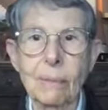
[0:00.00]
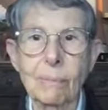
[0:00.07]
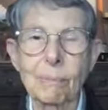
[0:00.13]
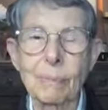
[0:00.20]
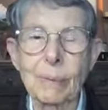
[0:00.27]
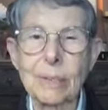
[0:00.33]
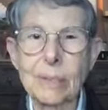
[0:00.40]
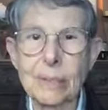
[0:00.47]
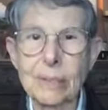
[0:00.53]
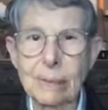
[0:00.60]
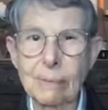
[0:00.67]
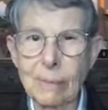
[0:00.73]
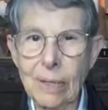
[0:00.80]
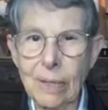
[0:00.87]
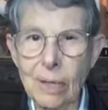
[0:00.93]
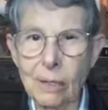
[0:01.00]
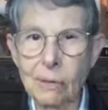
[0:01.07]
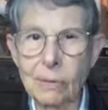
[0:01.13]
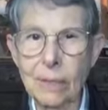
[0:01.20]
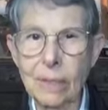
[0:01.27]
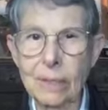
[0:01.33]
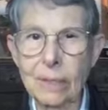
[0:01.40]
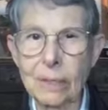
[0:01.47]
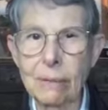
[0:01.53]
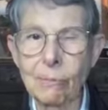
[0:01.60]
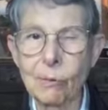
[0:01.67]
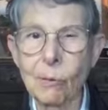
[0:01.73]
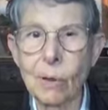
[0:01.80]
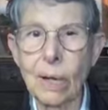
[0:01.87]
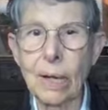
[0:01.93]
But somehow that
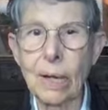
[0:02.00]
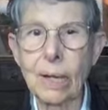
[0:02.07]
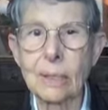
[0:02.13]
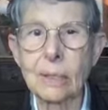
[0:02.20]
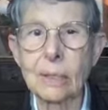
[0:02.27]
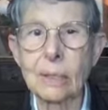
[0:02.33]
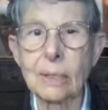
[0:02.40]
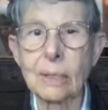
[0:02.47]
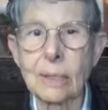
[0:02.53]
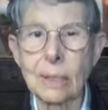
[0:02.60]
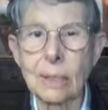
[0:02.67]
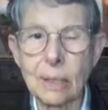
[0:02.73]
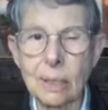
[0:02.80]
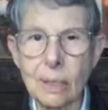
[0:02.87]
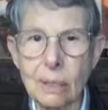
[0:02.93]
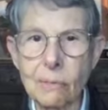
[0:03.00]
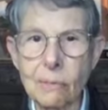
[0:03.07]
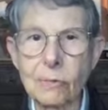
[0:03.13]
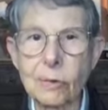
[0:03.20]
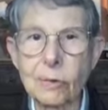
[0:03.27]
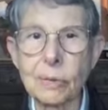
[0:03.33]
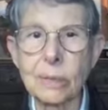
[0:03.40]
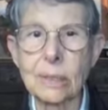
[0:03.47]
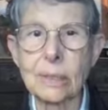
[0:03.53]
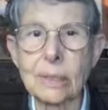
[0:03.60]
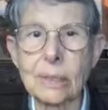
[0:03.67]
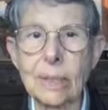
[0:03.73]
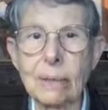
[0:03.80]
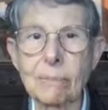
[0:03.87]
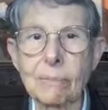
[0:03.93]
deep quiet
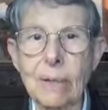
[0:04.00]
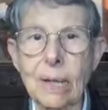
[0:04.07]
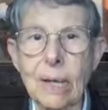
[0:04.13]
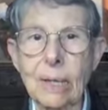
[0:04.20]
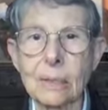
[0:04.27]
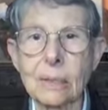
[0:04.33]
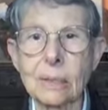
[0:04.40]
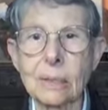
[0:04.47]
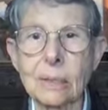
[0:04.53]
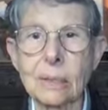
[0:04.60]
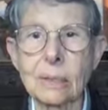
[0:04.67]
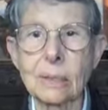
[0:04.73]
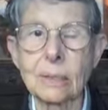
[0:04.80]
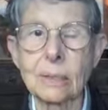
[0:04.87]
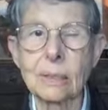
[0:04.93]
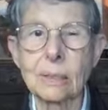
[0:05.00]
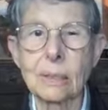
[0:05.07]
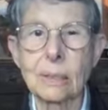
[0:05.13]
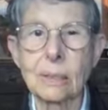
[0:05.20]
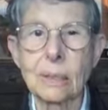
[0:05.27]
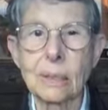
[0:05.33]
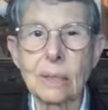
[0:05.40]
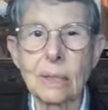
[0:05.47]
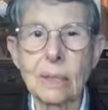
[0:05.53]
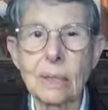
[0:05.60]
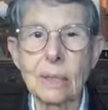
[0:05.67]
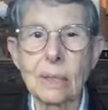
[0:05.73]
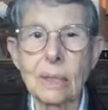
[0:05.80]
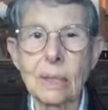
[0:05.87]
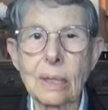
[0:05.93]
influenced that man.
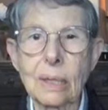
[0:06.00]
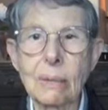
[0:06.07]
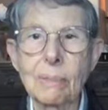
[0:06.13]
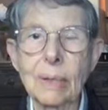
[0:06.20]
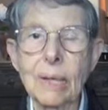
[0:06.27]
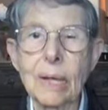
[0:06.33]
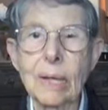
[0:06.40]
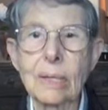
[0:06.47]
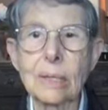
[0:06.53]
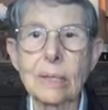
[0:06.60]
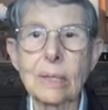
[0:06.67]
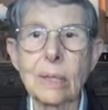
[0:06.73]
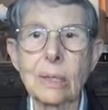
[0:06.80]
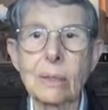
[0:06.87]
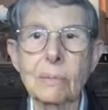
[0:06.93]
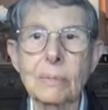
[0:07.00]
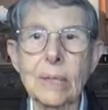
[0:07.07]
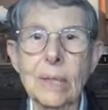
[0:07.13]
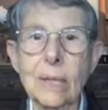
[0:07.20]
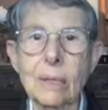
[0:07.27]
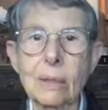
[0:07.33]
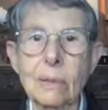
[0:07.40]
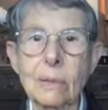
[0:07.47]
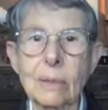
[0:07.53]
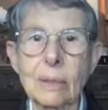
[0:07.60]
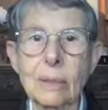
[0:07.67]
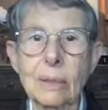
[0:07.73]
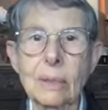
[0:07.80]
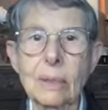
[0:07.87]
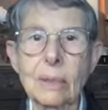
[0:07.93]
And he began to calm down
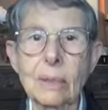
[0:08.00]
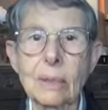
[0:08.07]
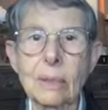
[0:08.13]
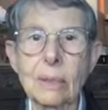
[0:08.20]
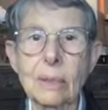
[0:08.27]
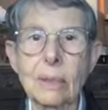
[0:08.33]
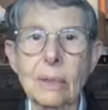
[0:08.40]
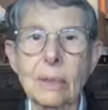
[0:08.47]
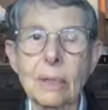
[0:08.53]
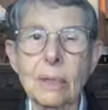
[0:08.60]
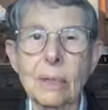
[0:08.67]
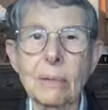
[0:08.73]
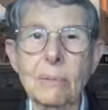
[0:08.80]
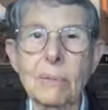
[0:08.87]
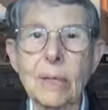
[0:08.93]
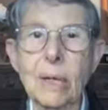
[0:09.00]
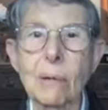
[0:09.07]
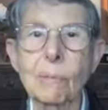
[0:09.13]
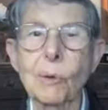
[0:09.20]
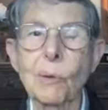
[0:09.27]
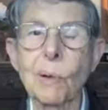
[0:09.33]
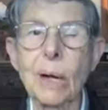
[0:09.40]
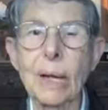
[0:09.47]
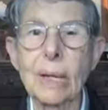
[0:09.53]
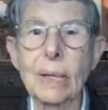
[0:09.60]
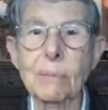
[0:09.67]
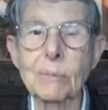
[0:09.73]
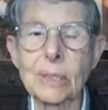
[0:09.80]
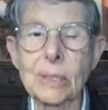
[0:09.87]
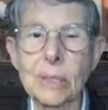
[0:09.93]
and become quiet
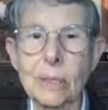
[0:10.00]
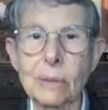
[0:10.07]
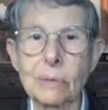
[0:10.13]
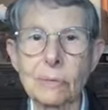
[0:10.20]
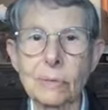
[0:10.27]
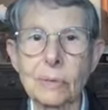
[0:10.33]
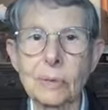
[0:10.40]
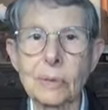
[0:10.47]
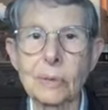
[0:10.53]
himself.